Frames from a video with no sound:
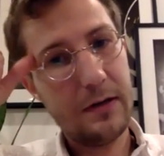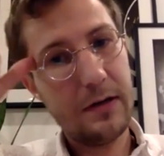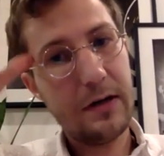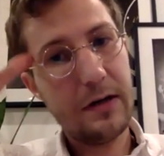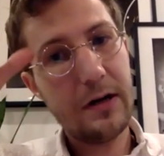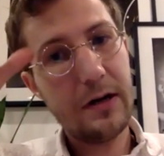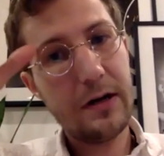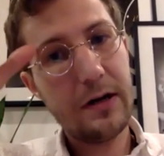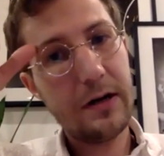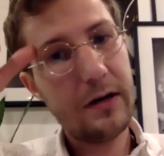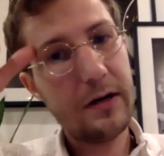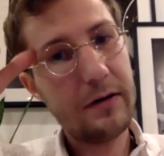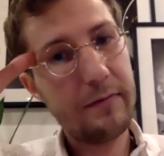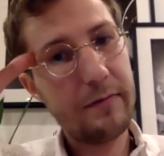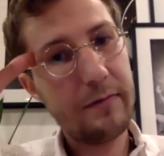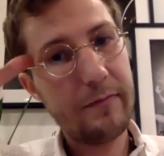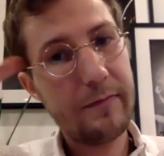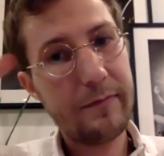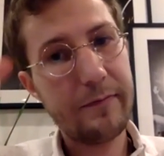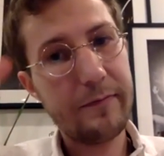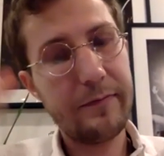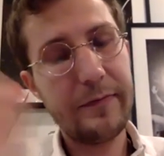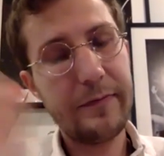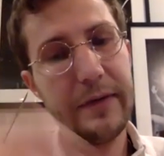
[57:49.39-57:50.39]

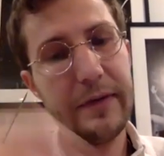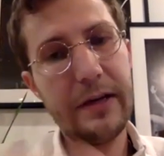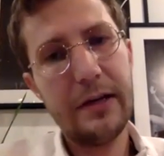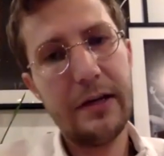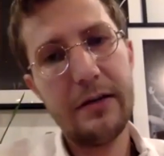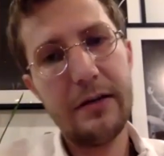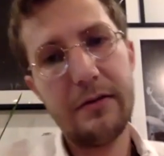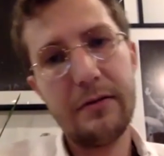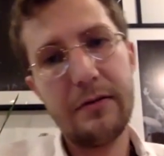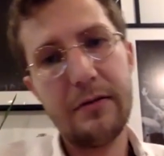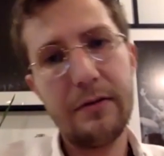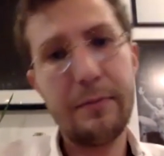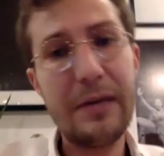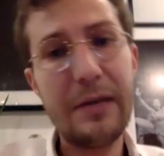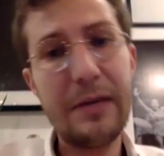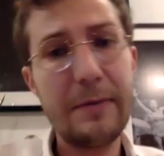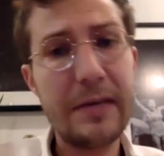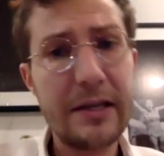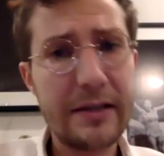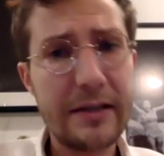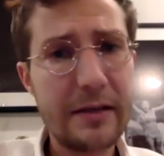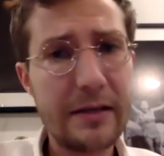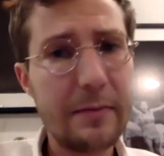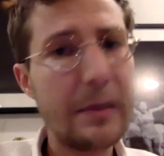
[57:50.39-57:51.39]
And maybe
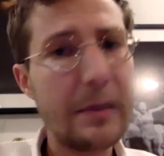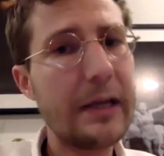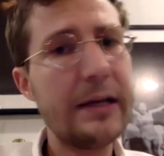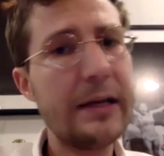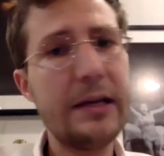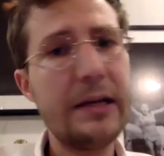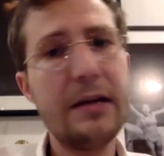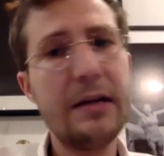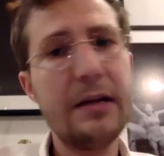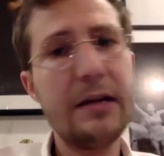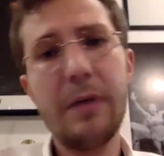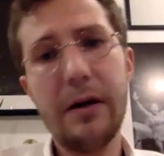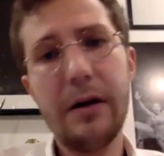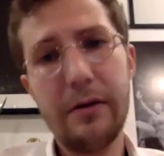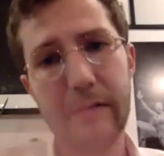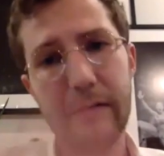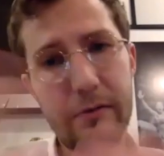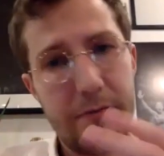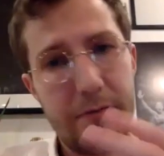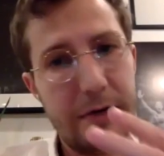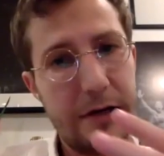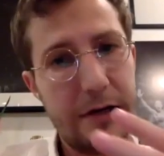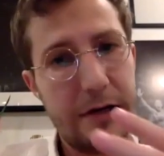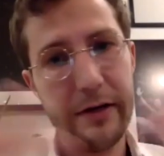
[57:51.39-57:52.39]
it's a blended model,
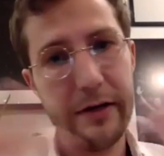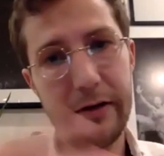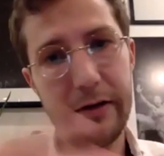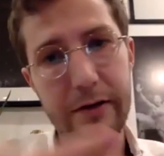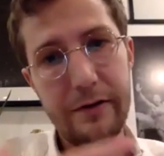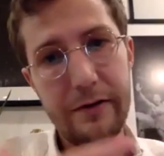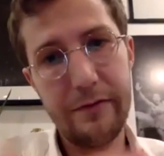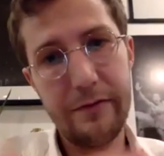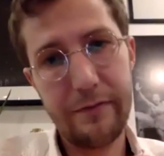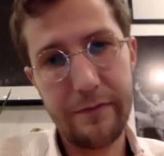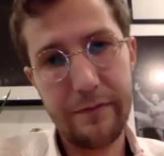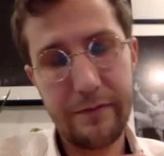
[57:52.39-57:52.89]
right? Of